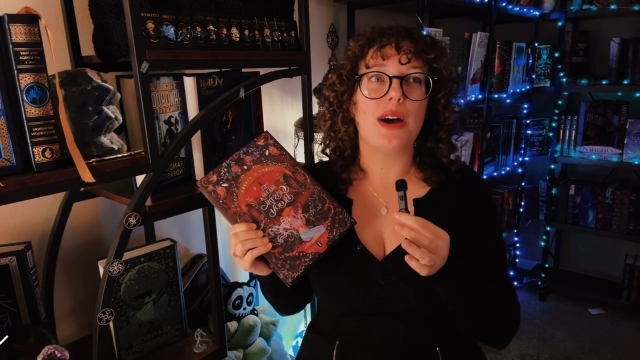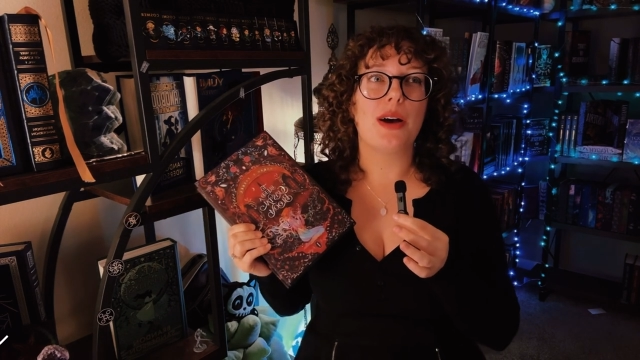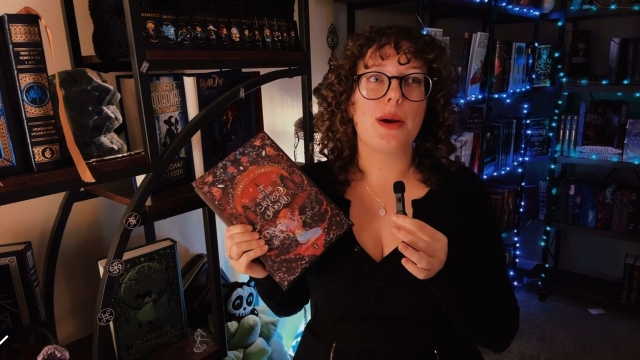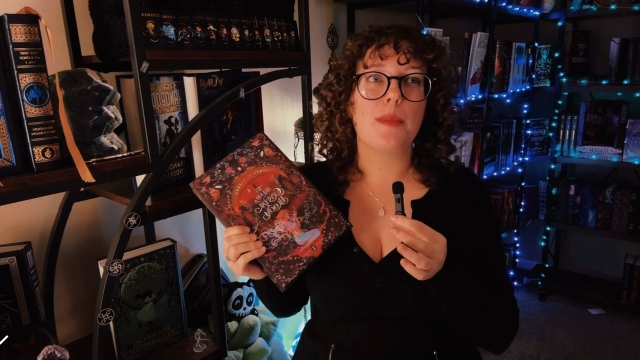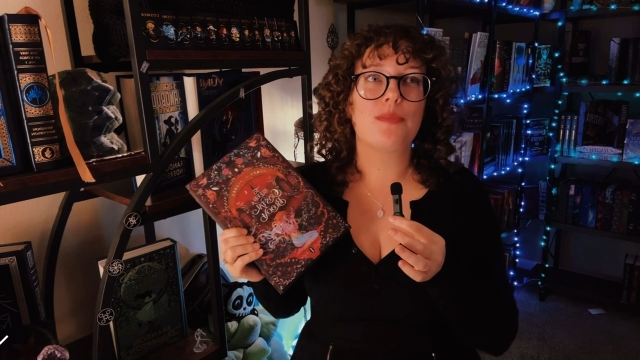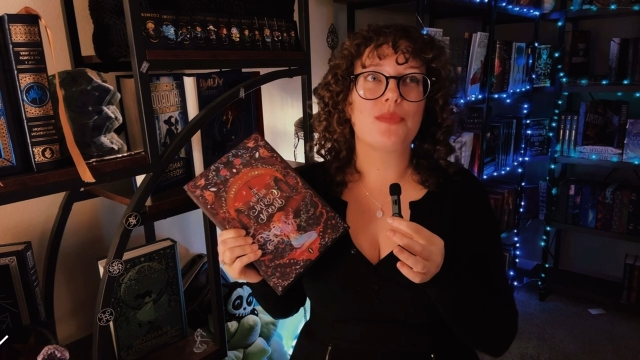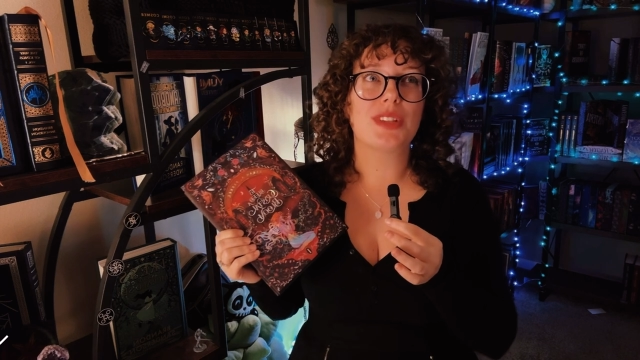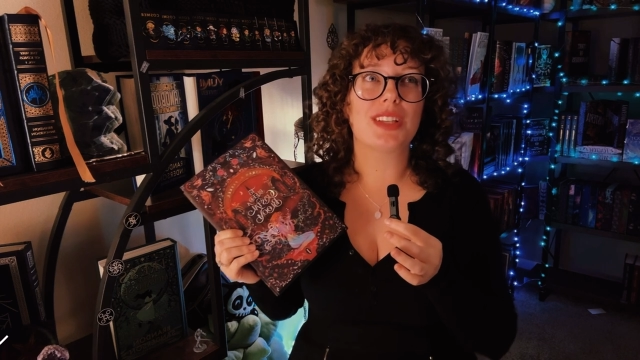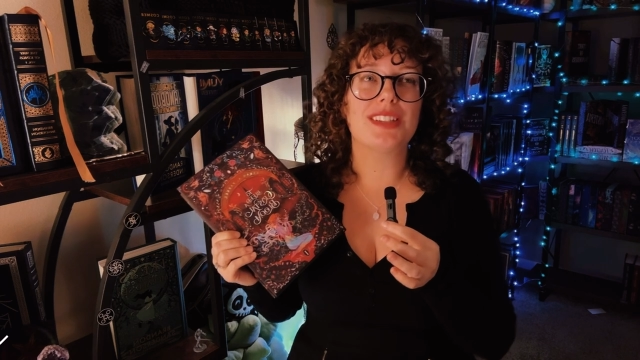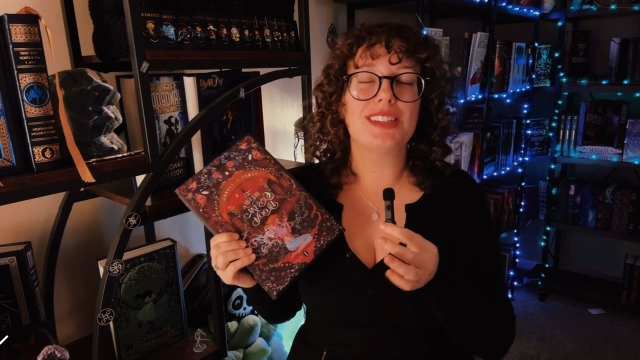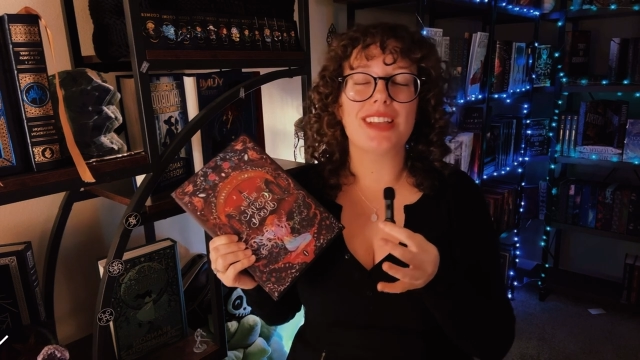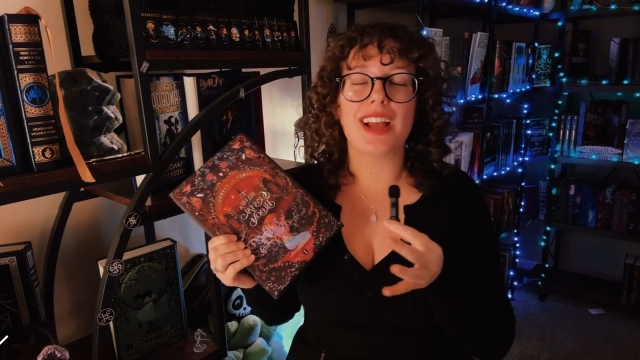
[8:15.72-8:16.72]

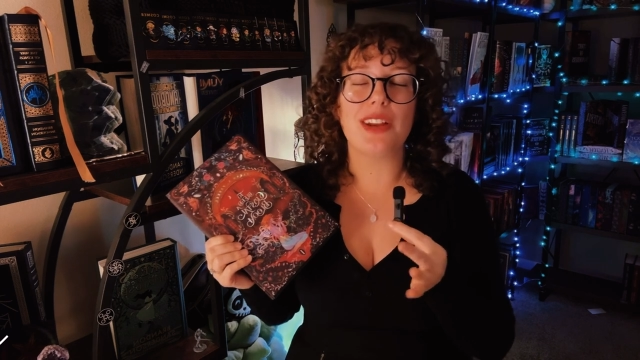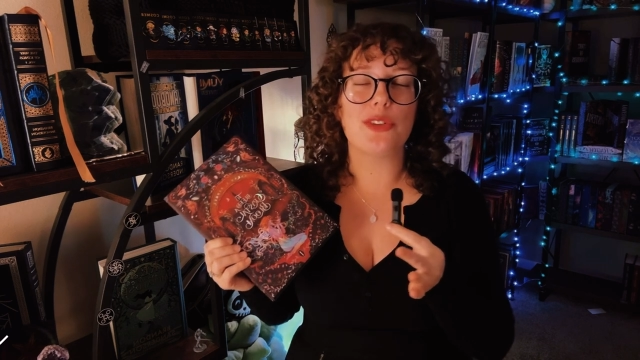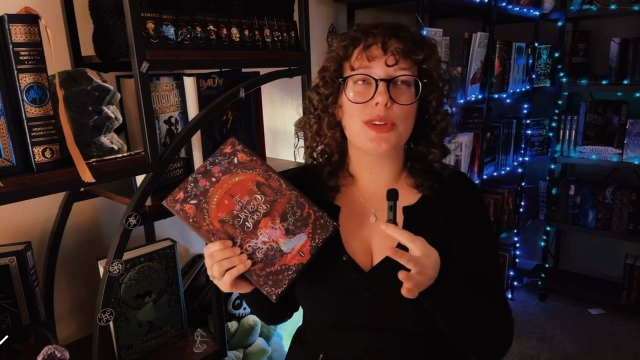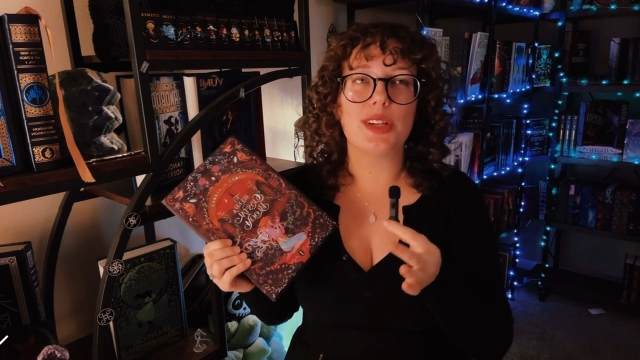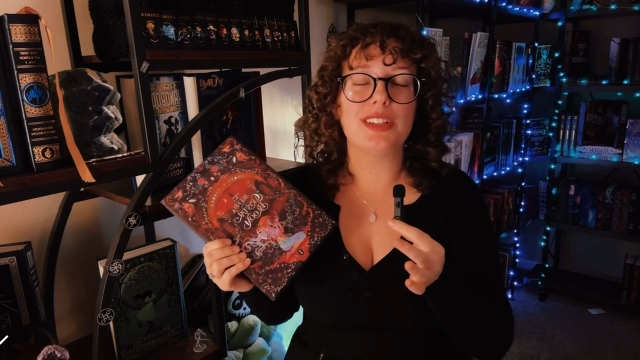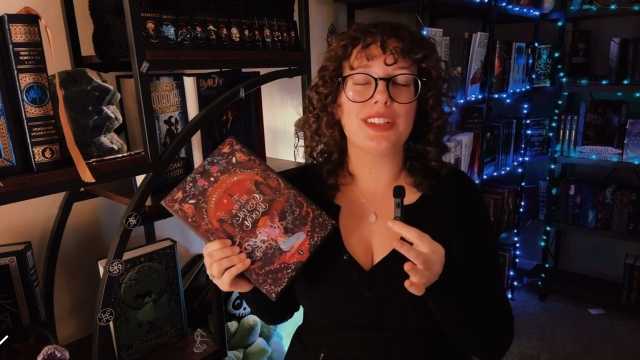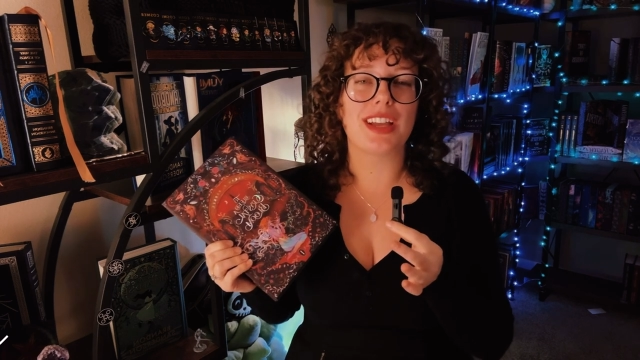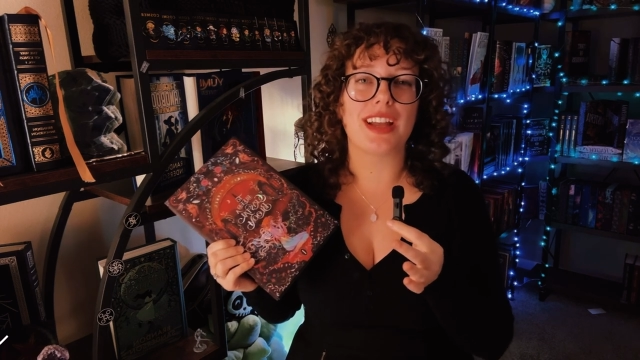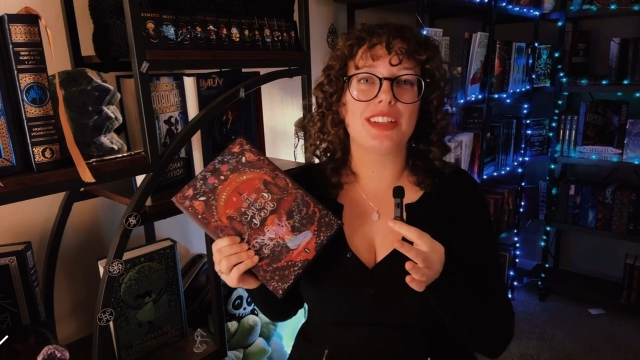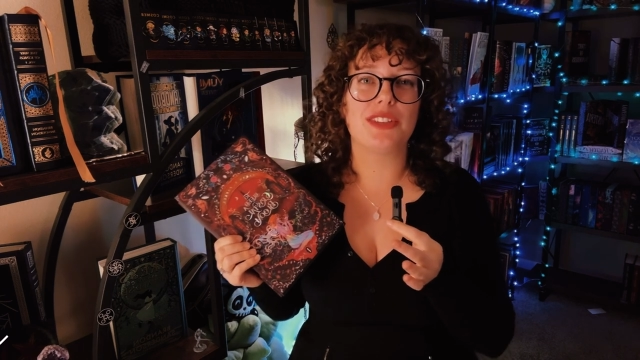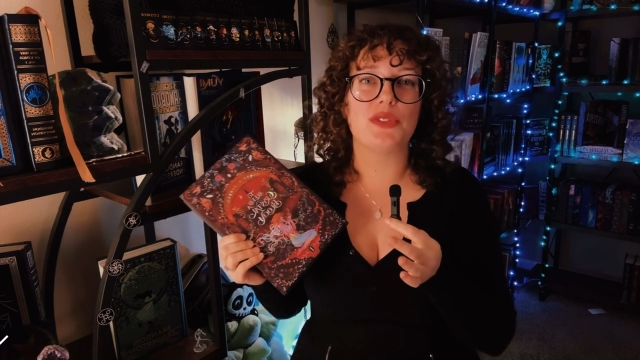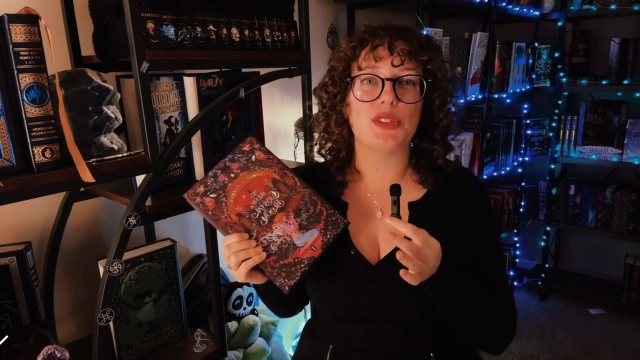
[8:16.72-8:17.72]
Because it's kind of weird and kind
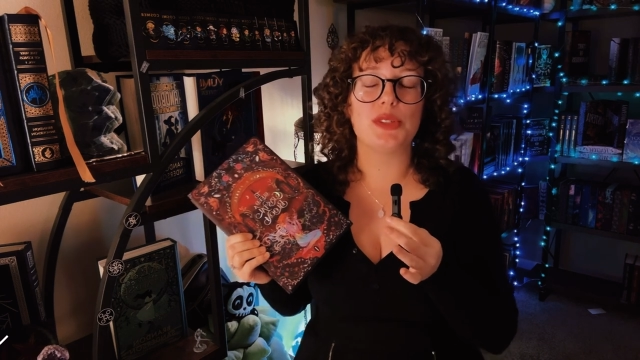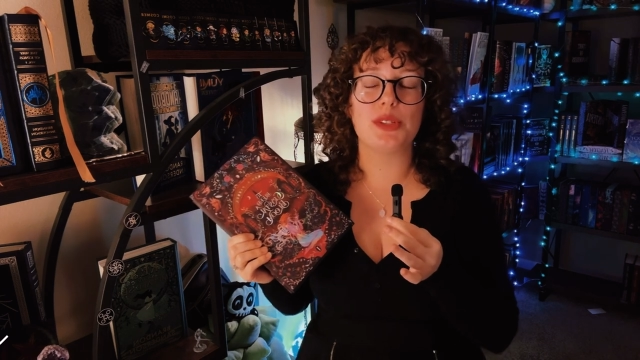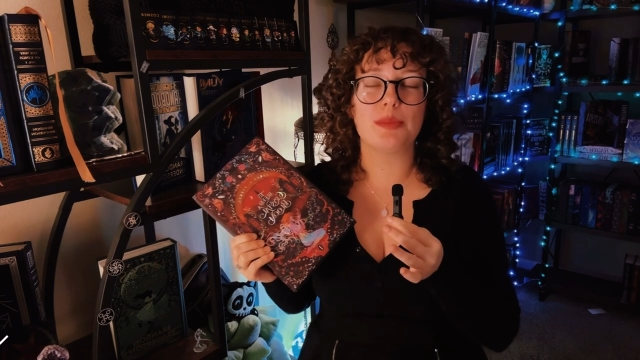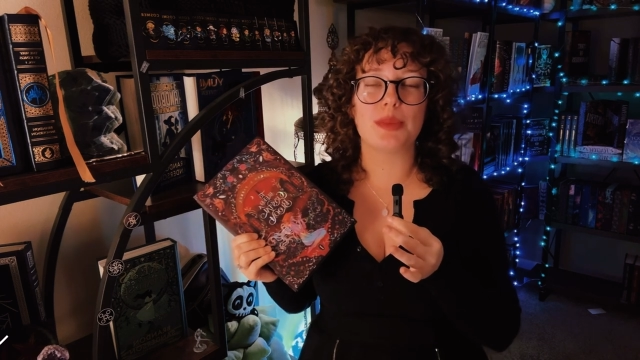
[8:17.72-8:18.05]
of confusing,